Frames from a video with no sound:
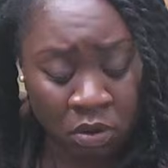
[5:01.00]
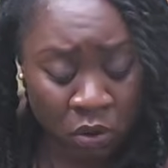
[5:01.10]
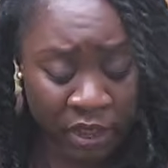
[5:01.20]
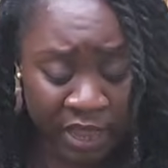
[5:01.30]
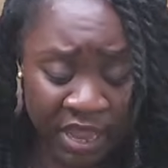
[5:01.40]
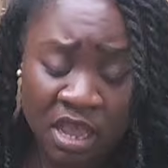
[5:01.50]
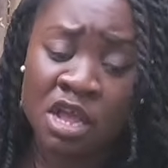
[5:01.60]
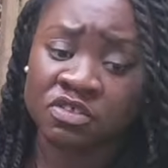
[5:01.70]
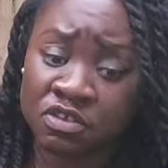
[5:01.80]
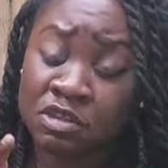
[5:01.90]
Okay,
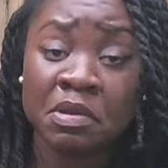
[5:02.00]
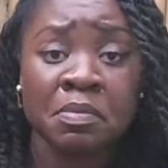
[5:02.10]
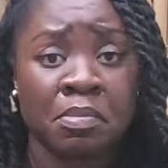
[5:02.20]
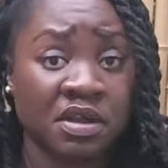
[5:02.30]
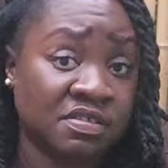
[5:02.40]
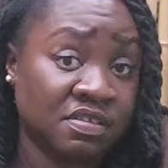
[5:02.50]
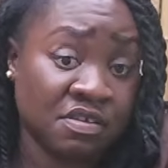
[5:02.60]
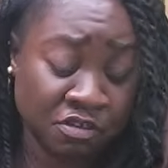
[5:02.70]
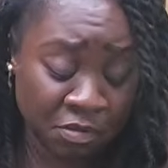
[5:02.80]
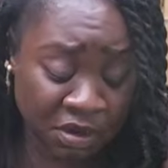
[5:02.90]
so some of the boxes of
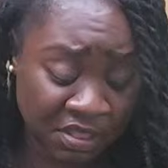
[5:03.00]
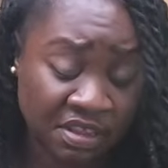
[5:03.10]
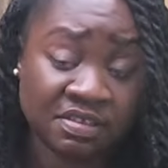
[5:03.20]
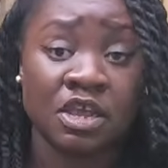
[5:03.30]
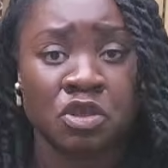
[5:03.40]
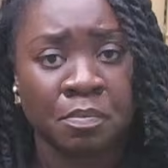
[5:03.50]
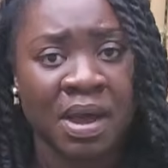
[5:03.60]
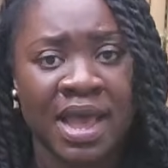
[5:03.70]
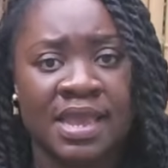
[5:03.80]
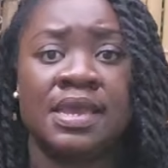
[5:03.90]
some of the things that you
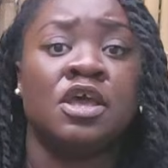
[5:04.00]
buy,